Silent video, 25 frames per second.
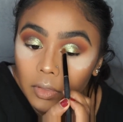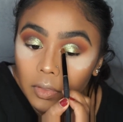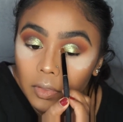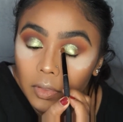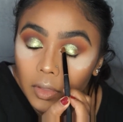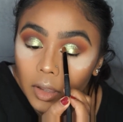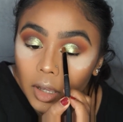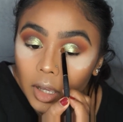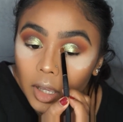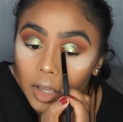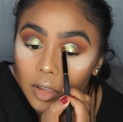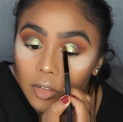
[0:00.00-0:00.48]

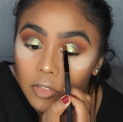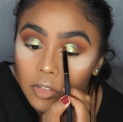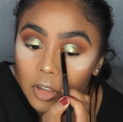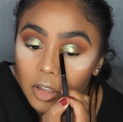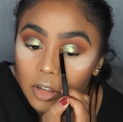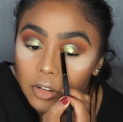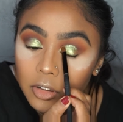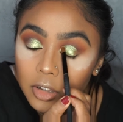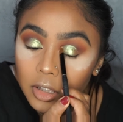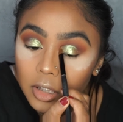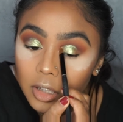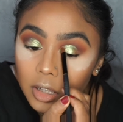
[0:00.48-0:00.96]
that is
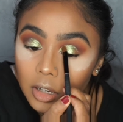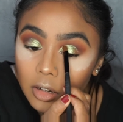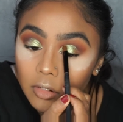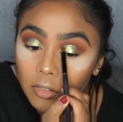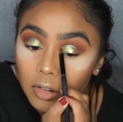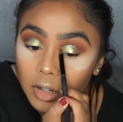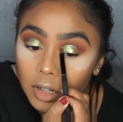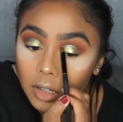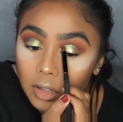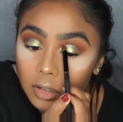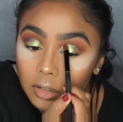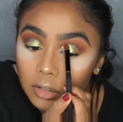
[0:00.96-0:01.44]

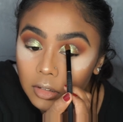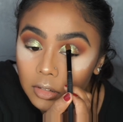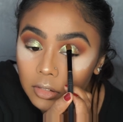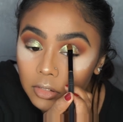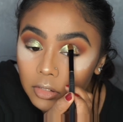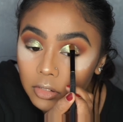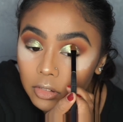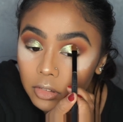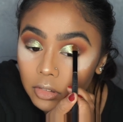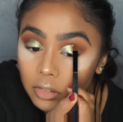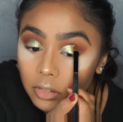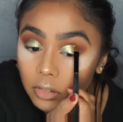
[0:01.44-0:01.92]
adhering
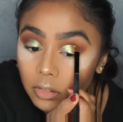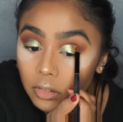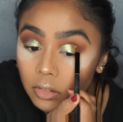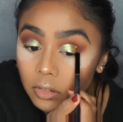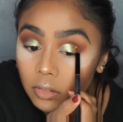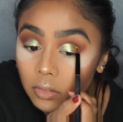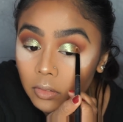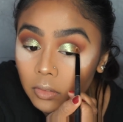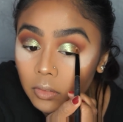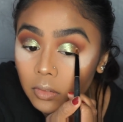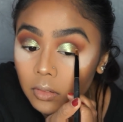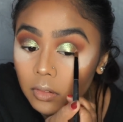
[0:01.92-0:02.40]

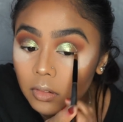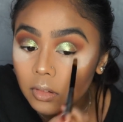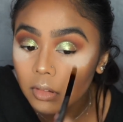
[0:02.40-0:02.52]
to